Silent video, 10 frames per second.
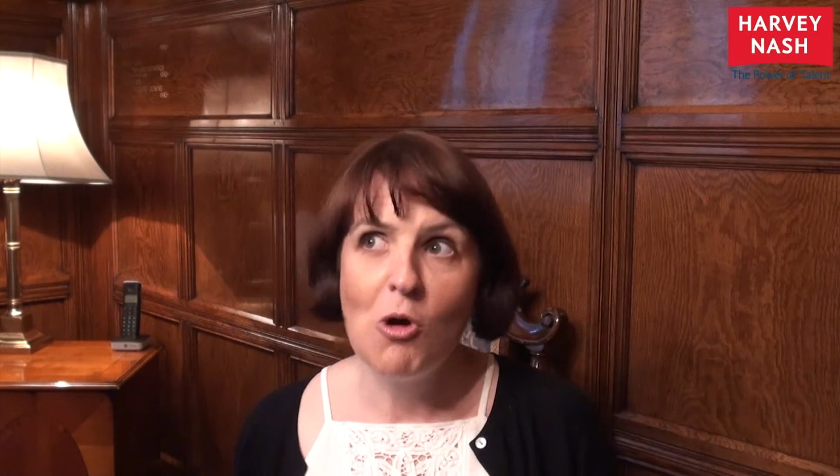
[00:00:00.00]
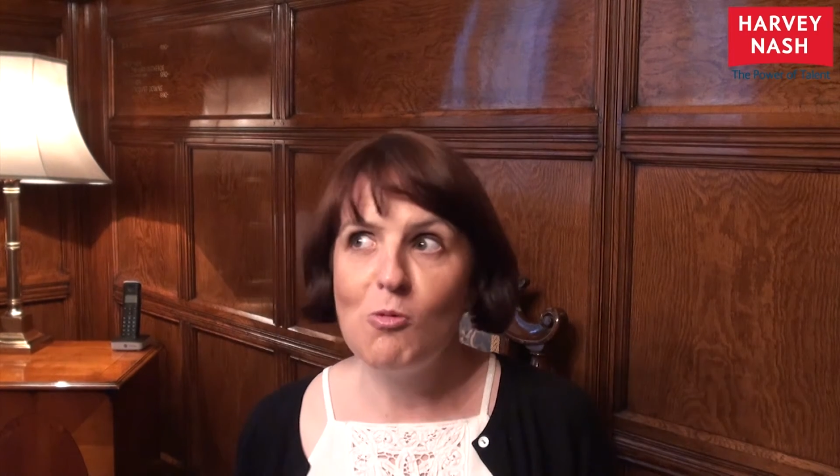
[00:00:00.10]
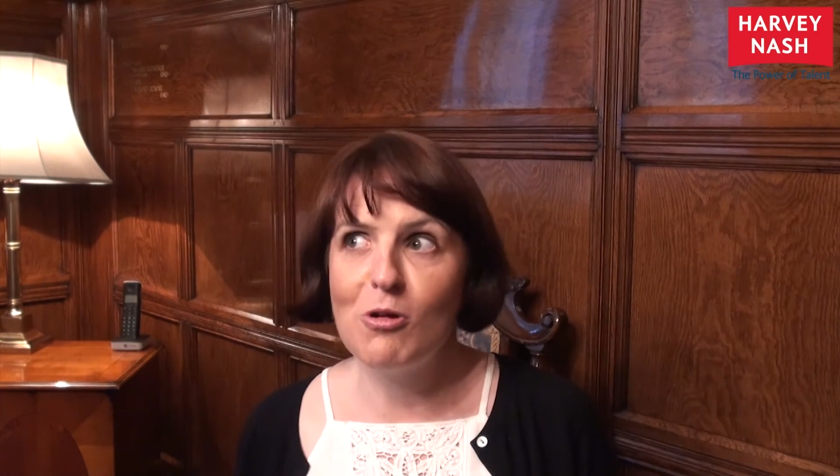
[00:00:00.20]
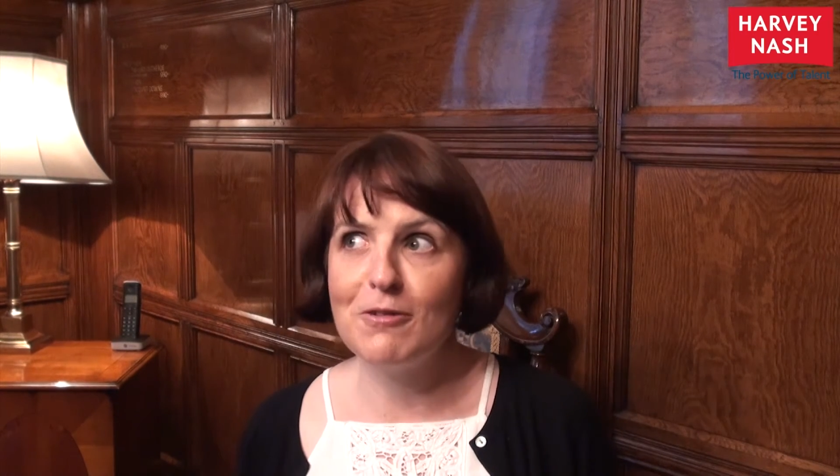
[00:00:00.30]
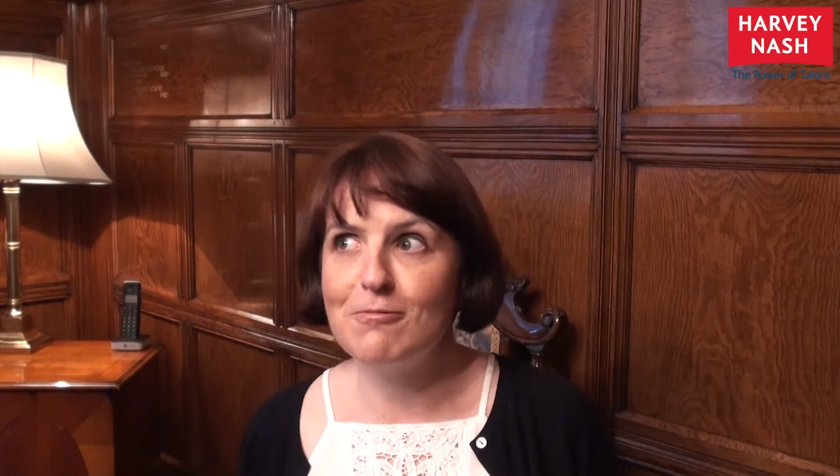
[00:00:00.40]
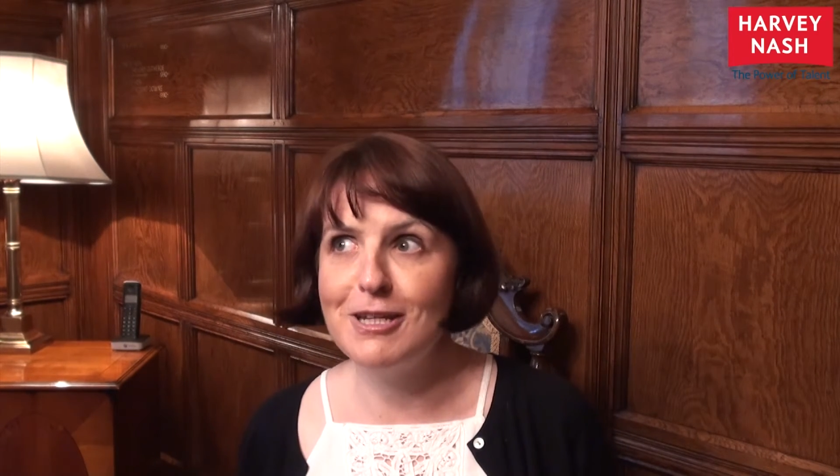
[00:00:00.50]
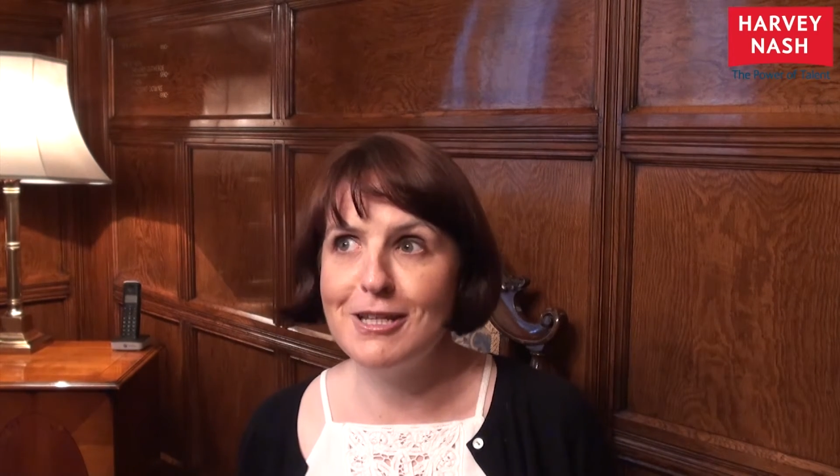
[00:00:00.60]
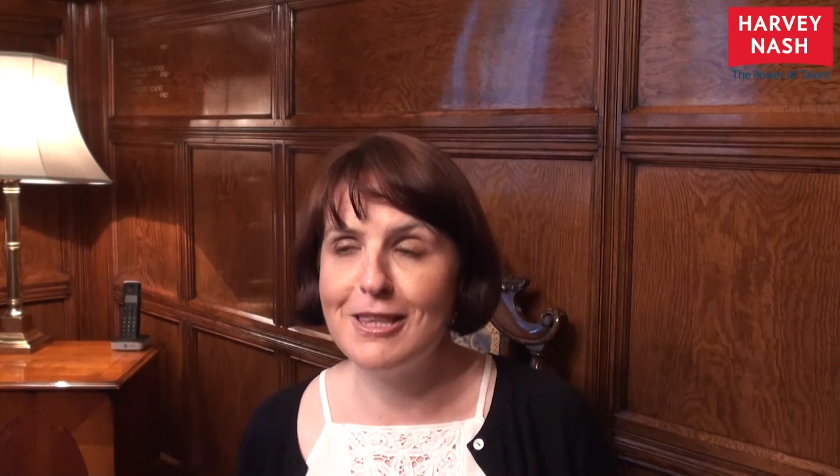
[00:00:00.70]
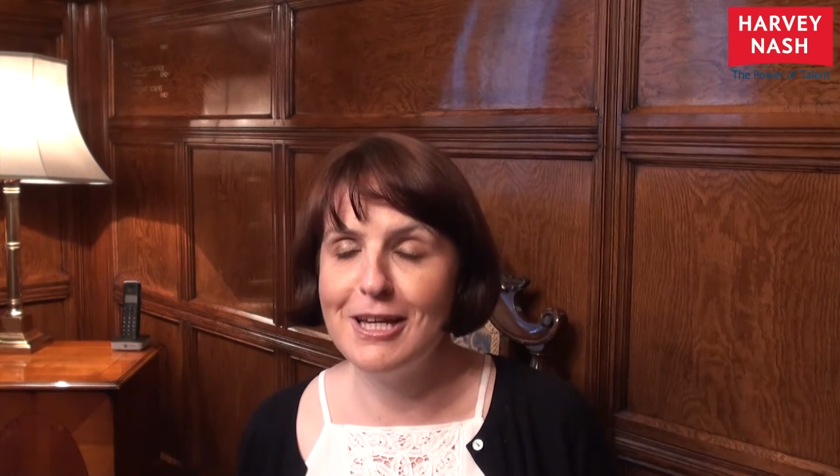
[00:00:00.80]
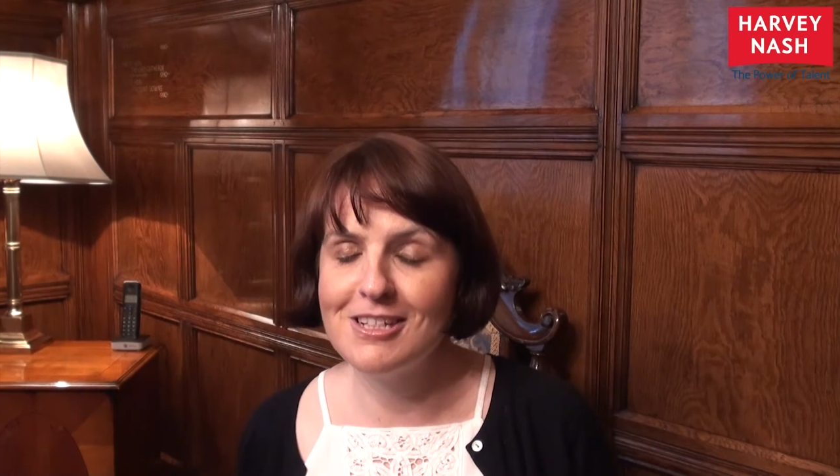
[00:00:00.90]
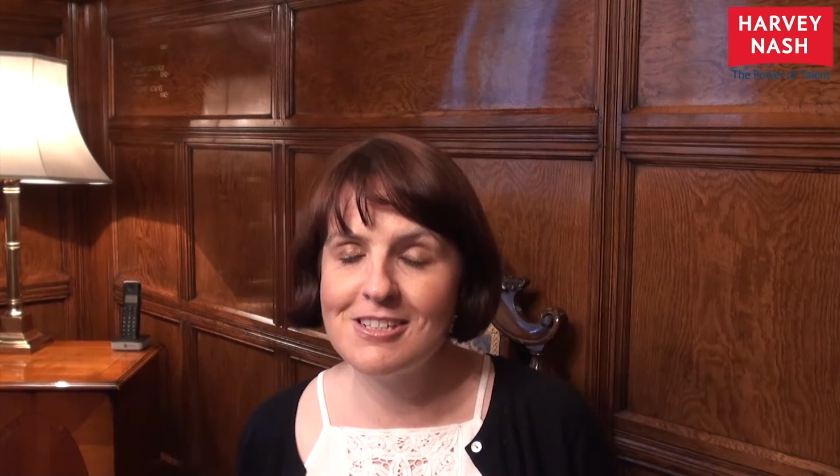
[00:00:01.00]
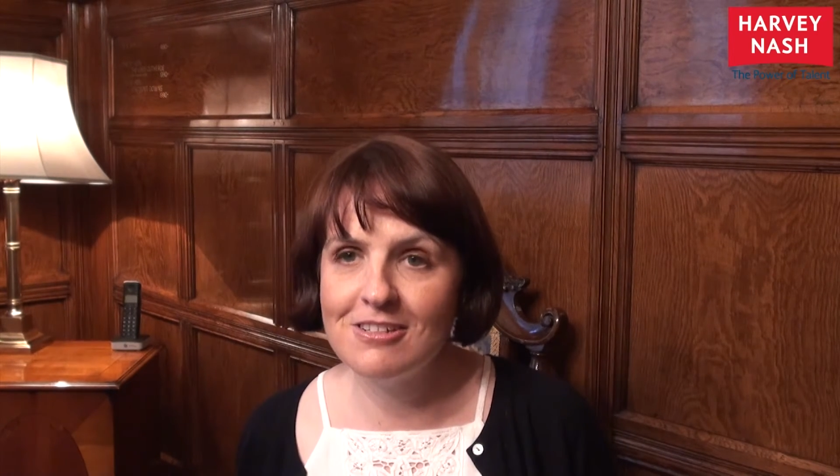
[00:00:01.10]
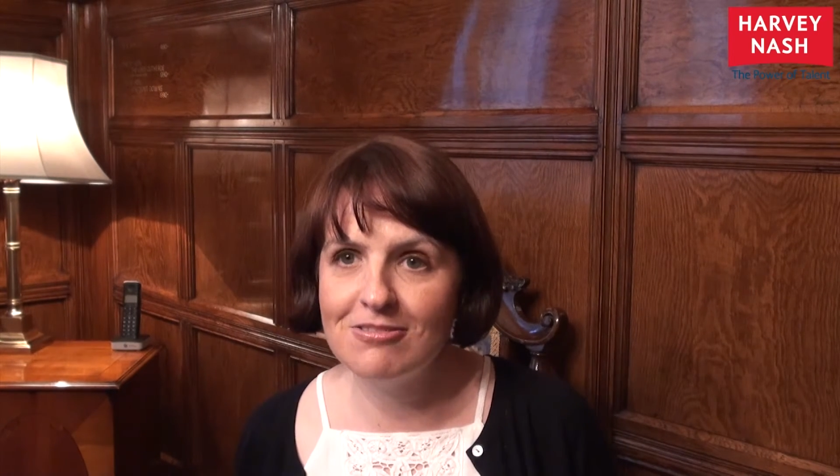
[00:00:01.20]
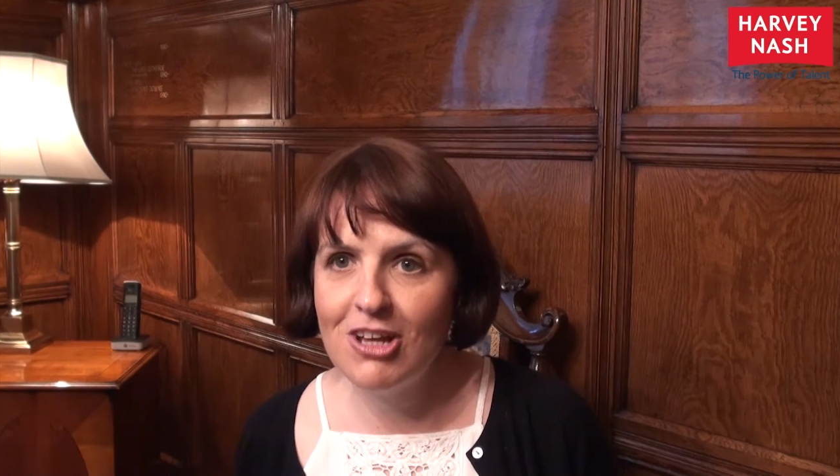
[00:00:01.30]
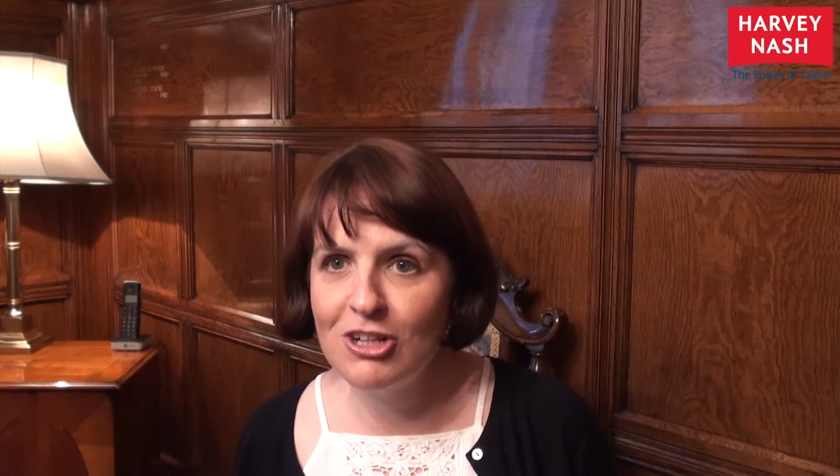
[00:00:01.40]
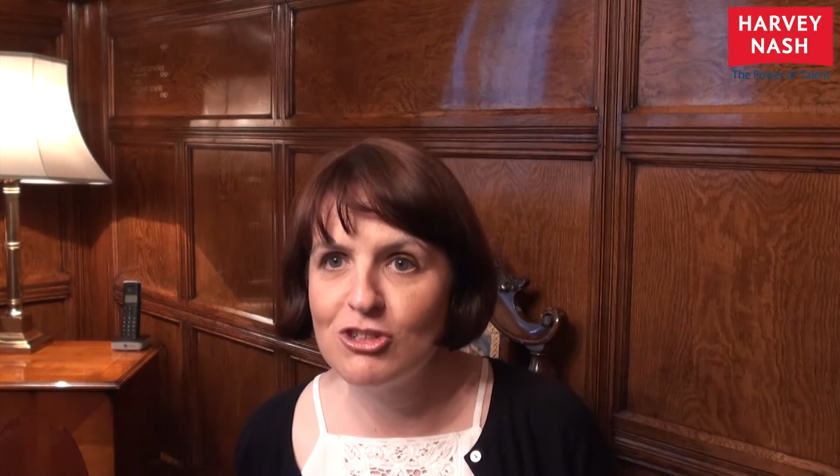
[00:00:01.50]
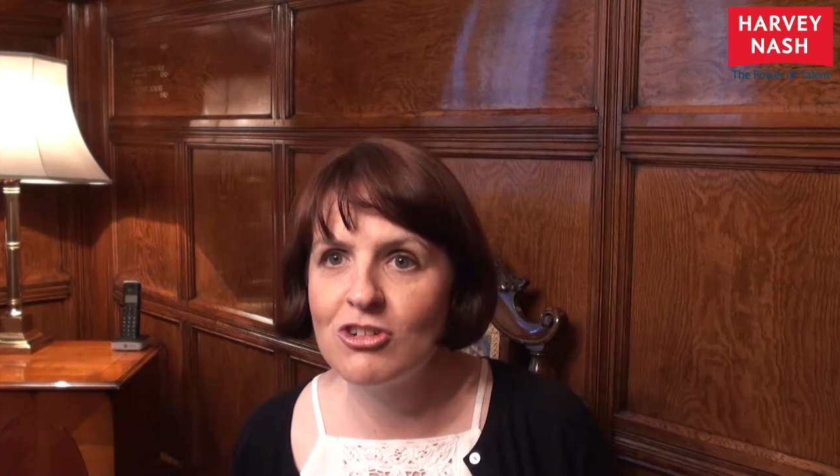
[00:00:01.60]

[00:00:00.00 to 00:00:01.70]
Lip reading: what if we did this and